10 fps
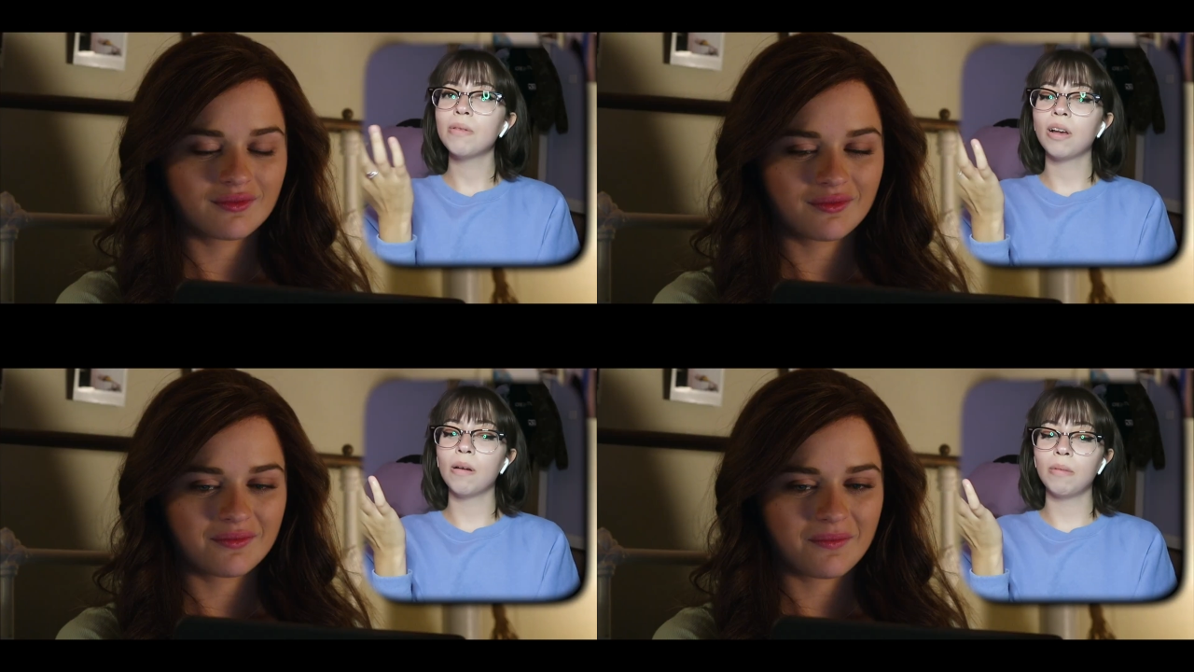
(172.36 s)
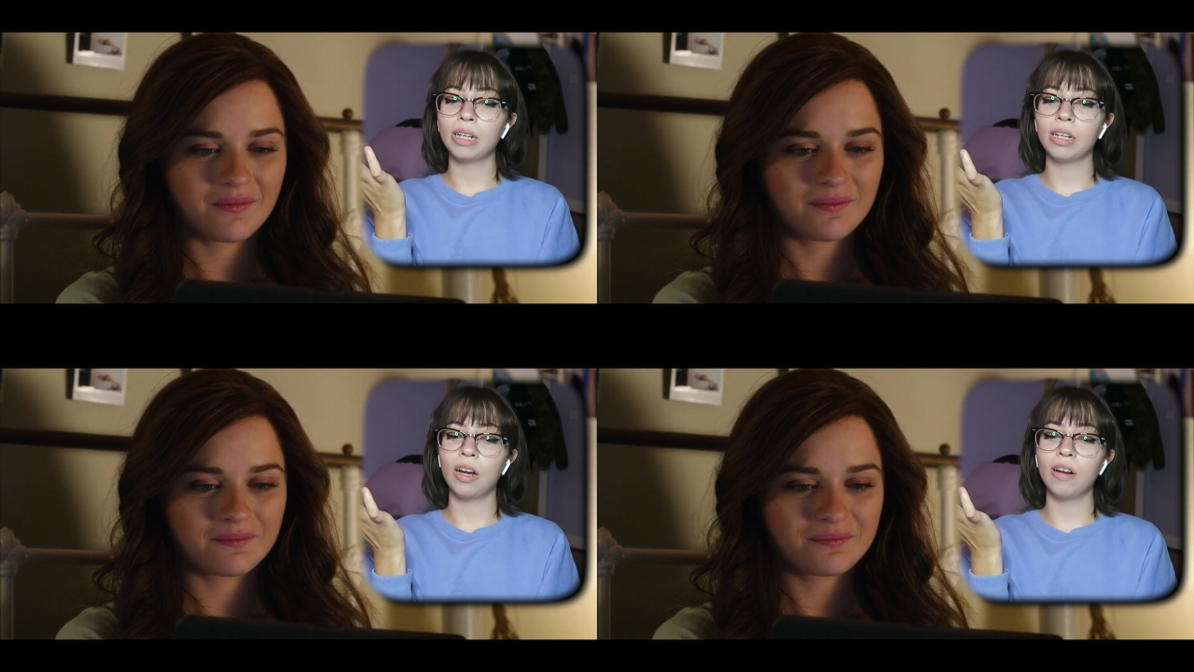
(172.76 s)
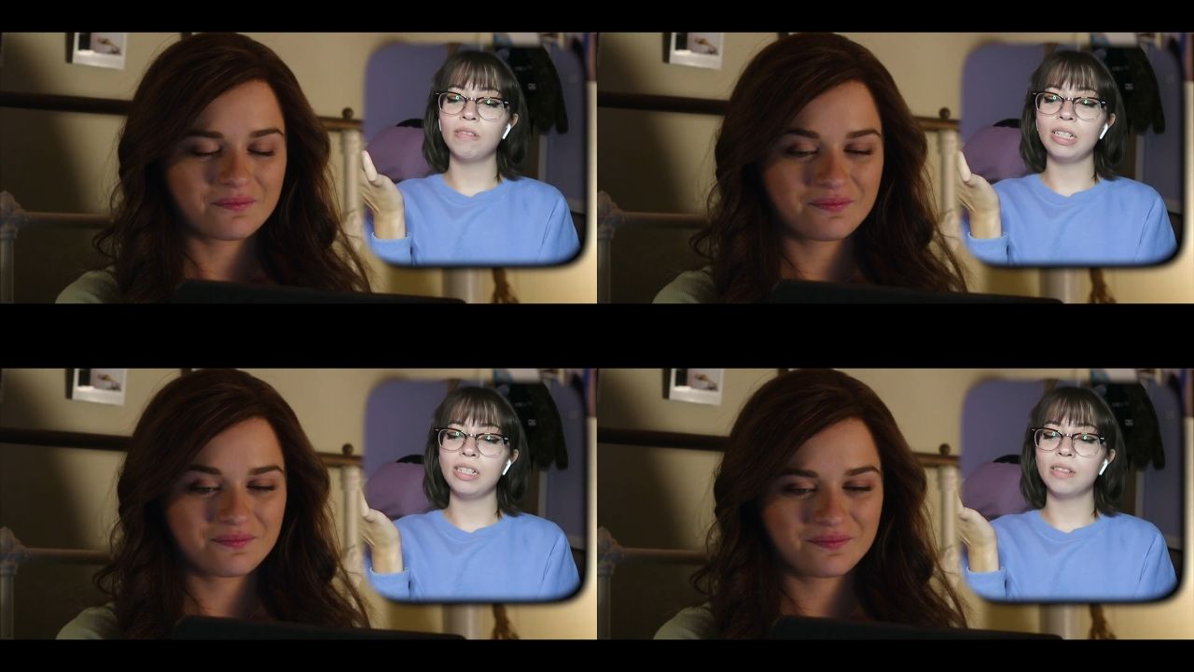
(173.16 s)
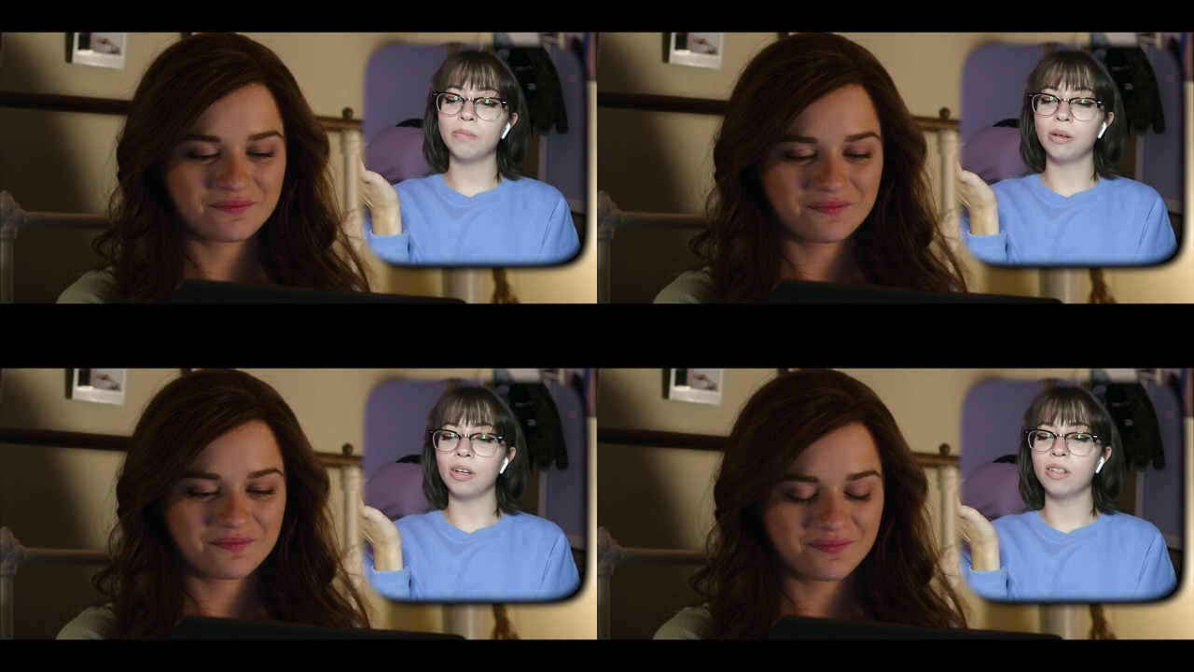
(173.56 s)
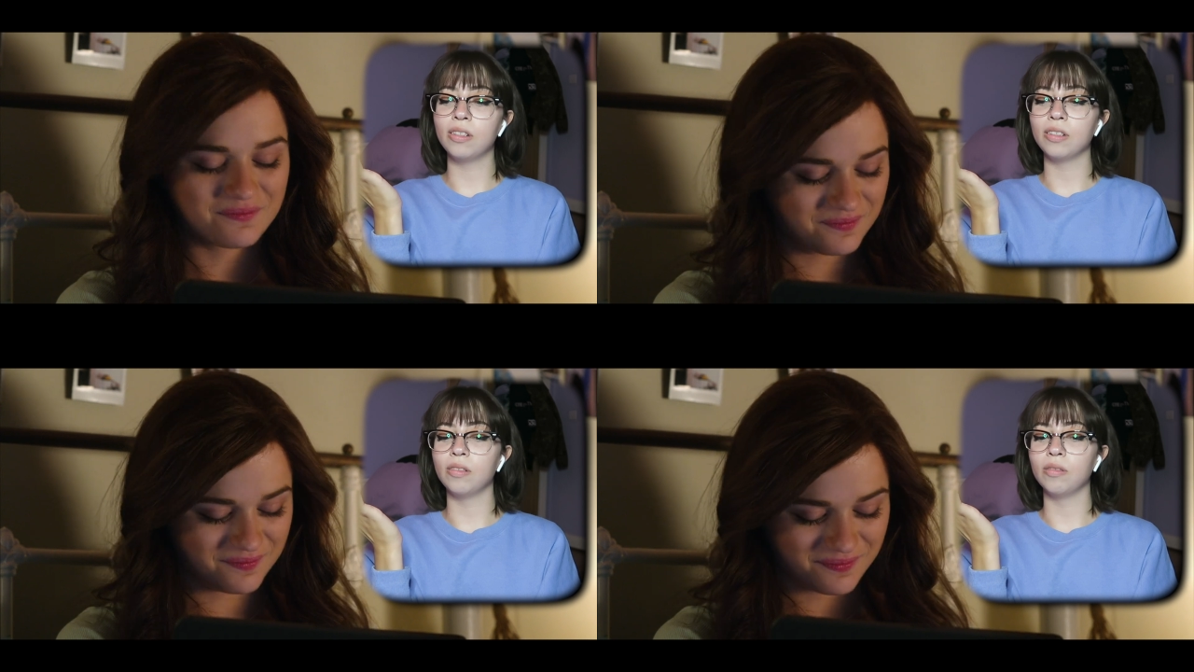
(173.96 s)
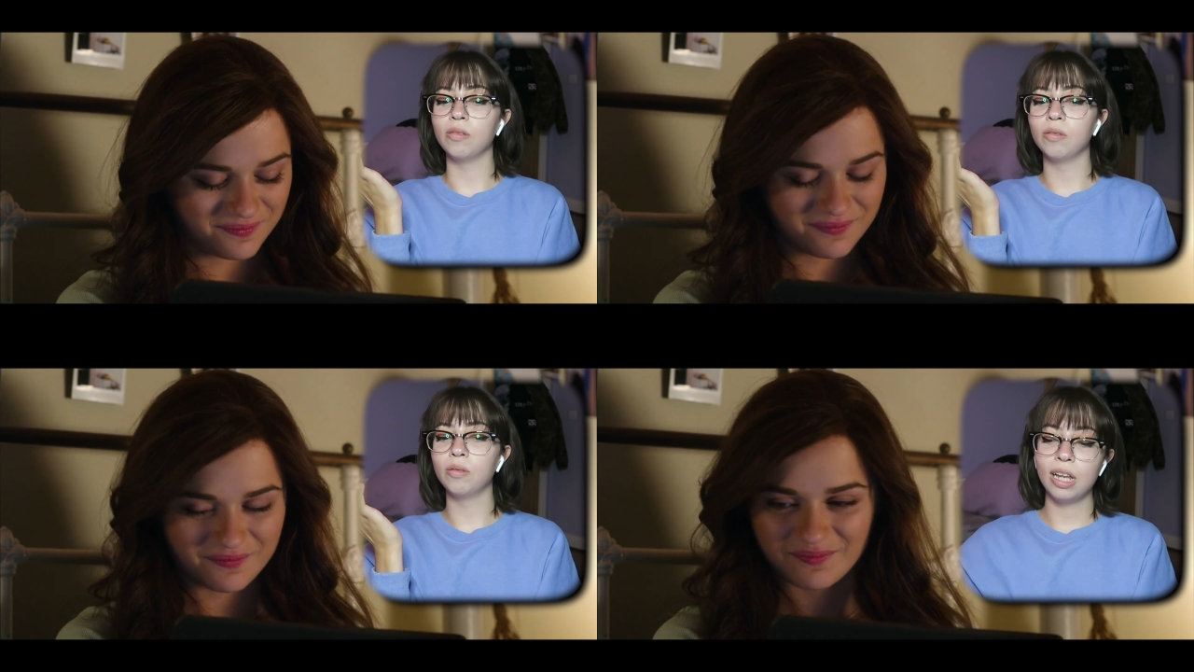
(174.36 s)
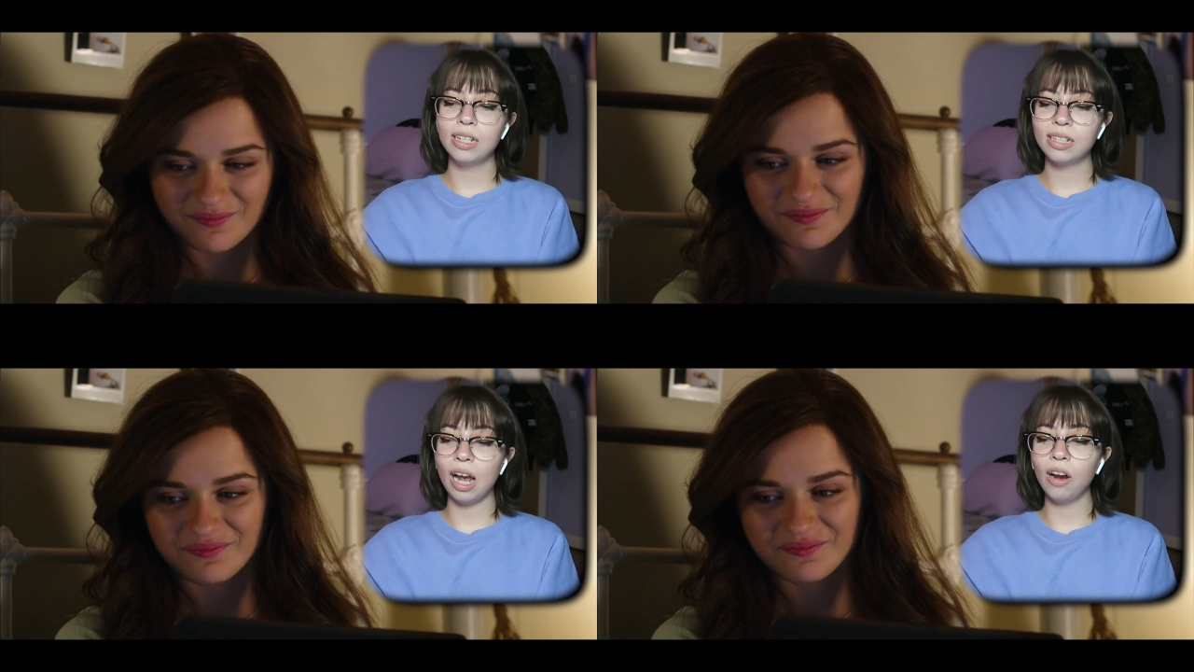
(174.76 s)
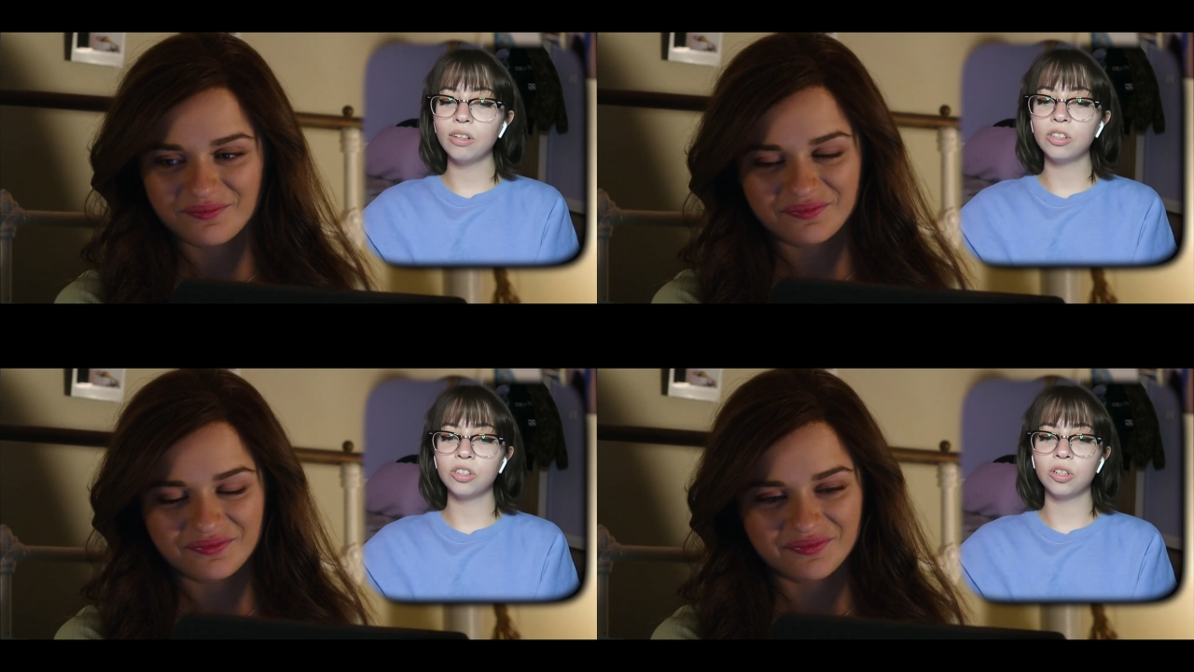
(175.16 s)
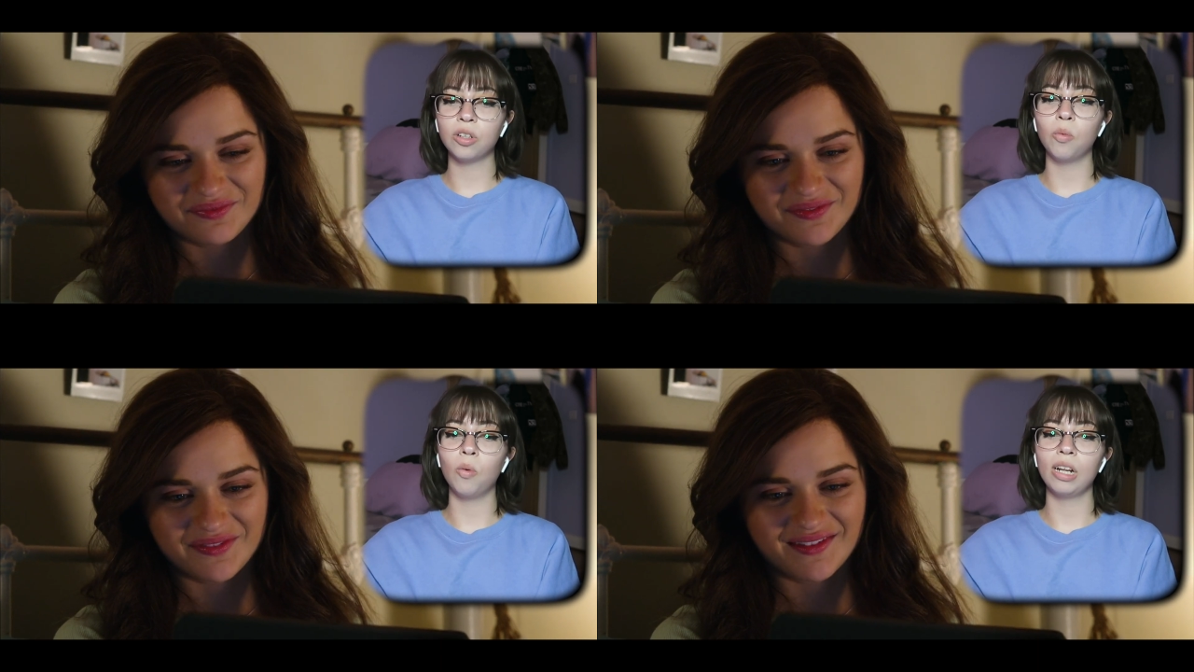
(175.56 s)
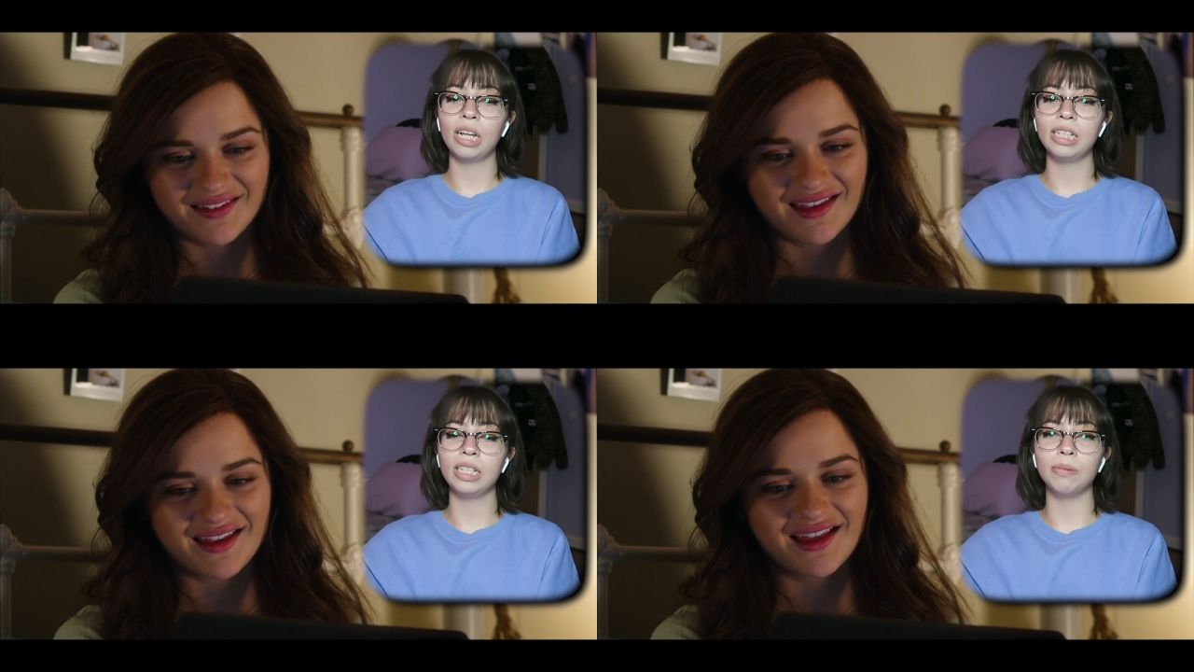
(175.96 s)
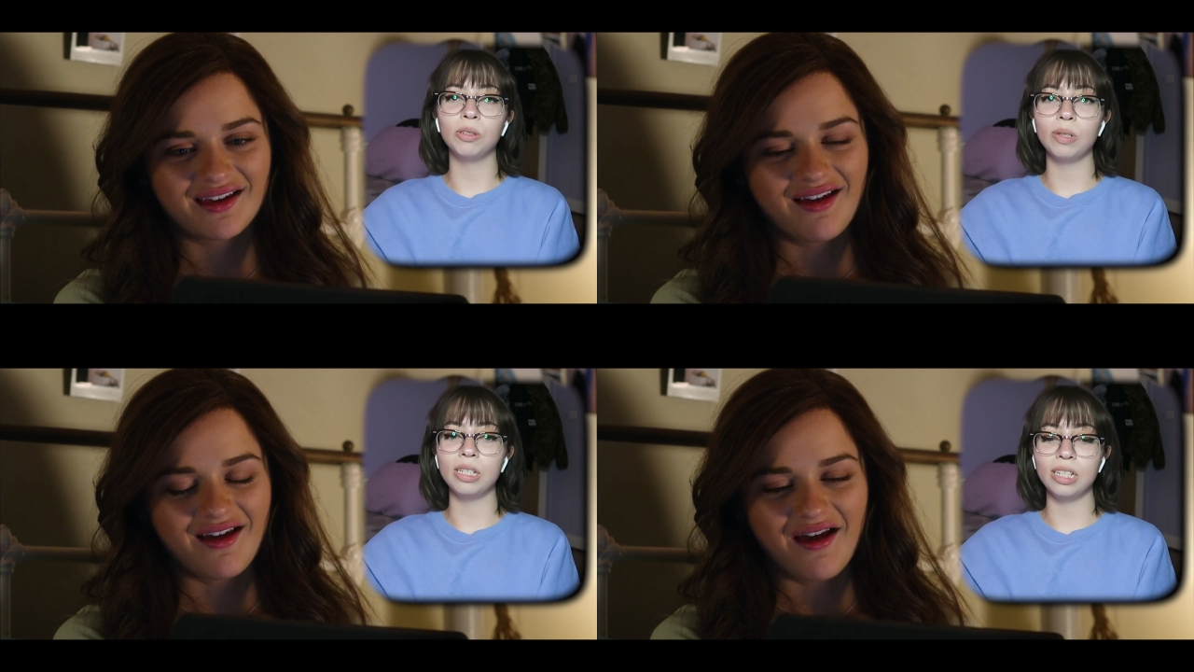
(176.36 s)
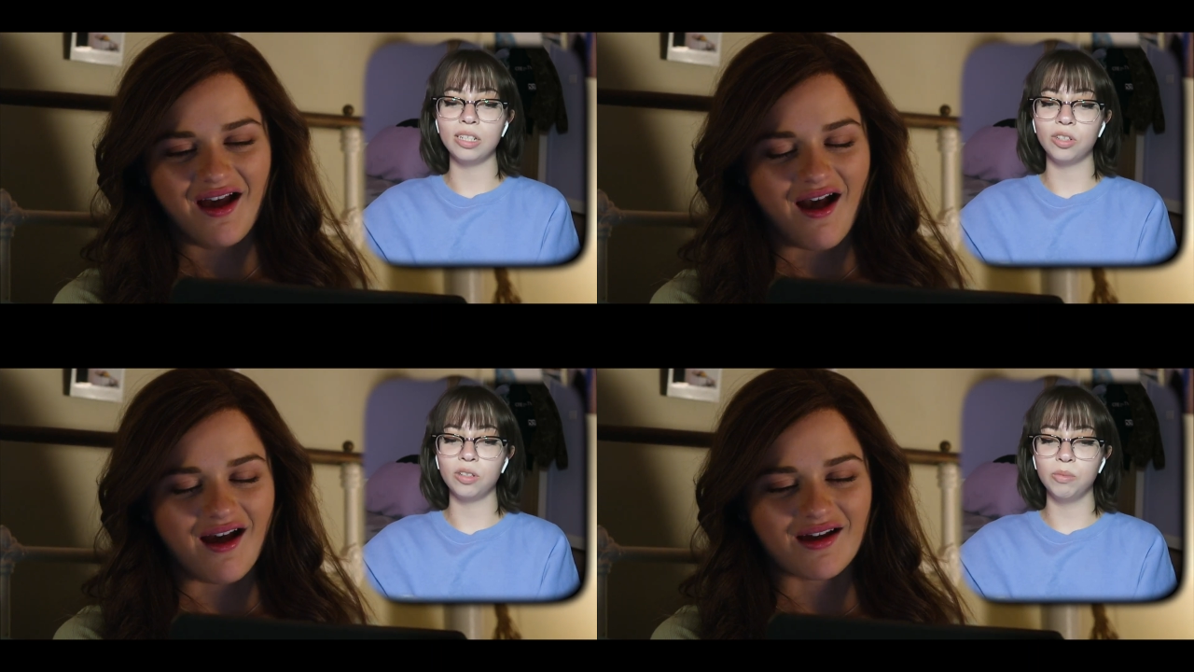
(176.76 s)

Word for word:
Speaker 1: become like a kind of decent person? His character just took a 180 between these two